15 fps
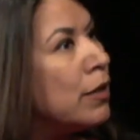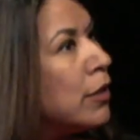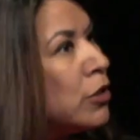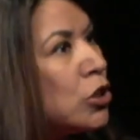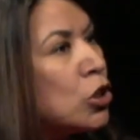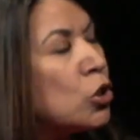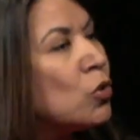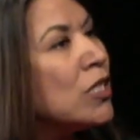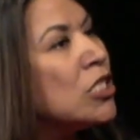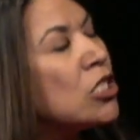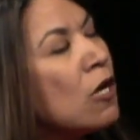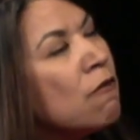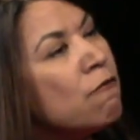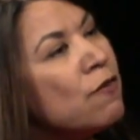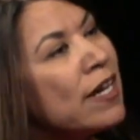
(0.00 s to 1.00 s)
Students
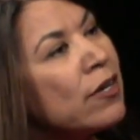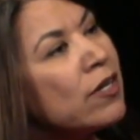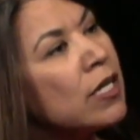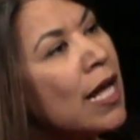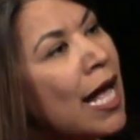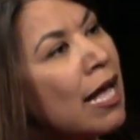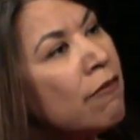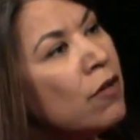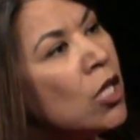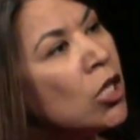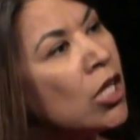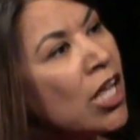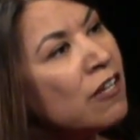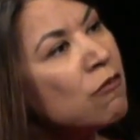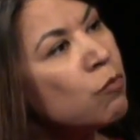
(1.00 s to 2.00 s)
have a
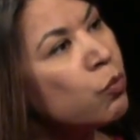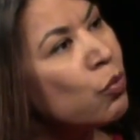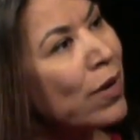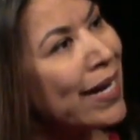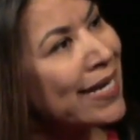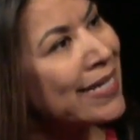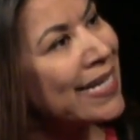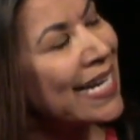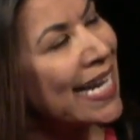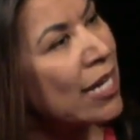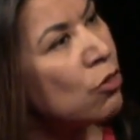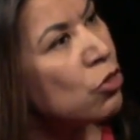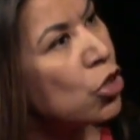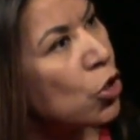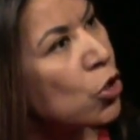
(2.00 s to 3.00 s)
lot of pride
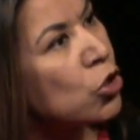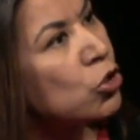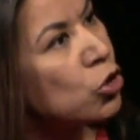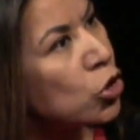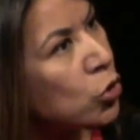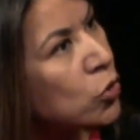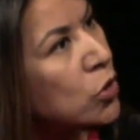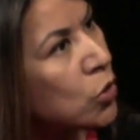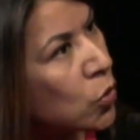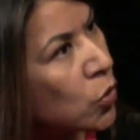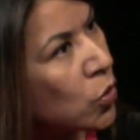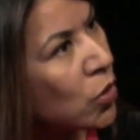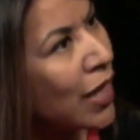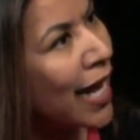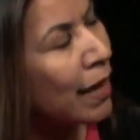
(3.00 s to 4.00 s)
in their new
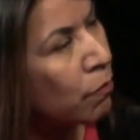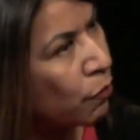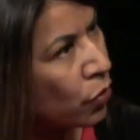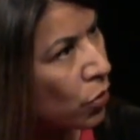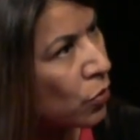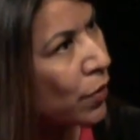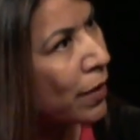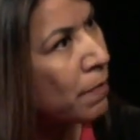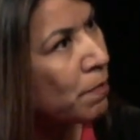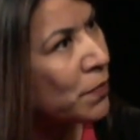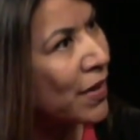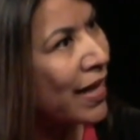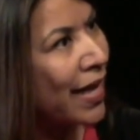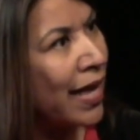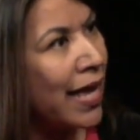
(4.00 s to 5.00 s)
school and program.
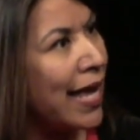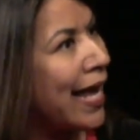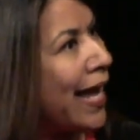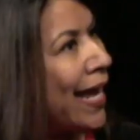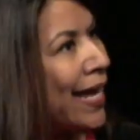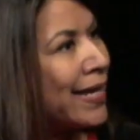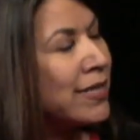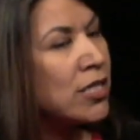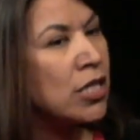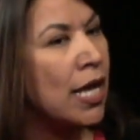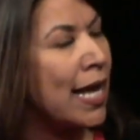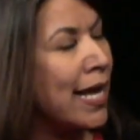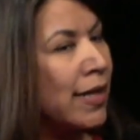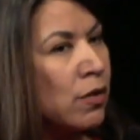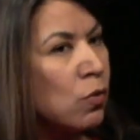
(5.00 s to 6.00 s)
And
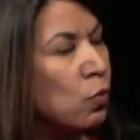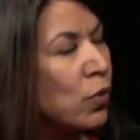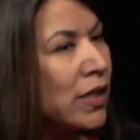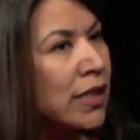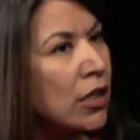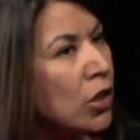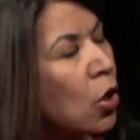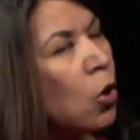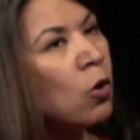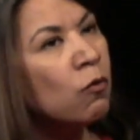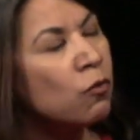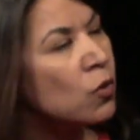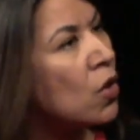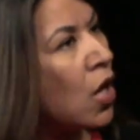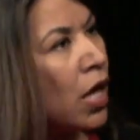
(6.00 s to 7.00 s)
really,
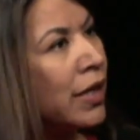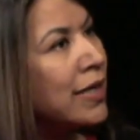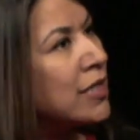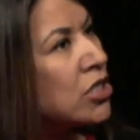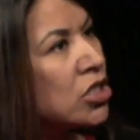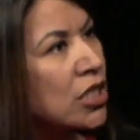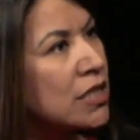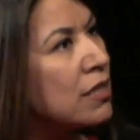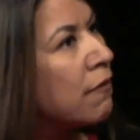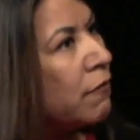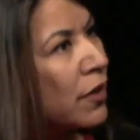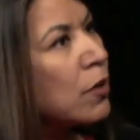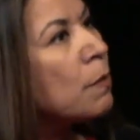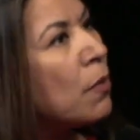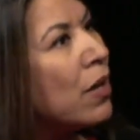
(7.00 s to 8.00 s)
overall, it's just a
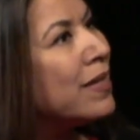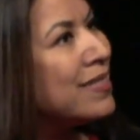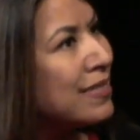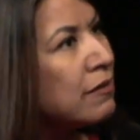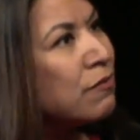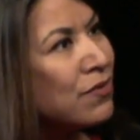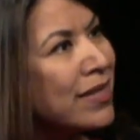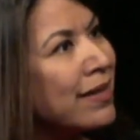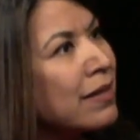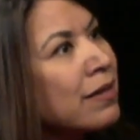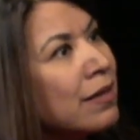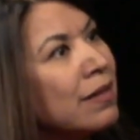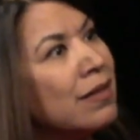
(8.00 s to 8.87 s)
very positive thing.